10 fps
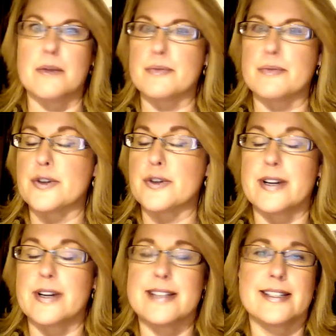
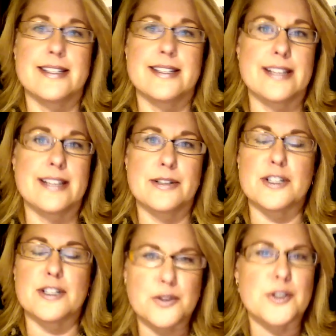Crazy sounding,
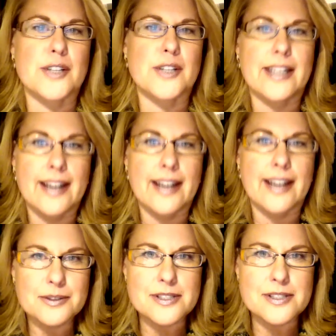to connect
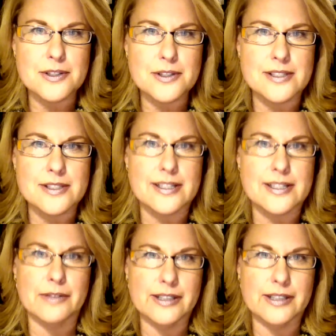with students, I
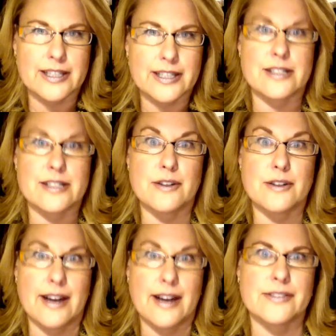realized you
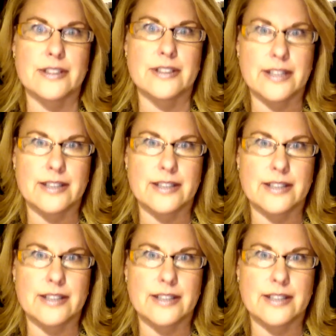have to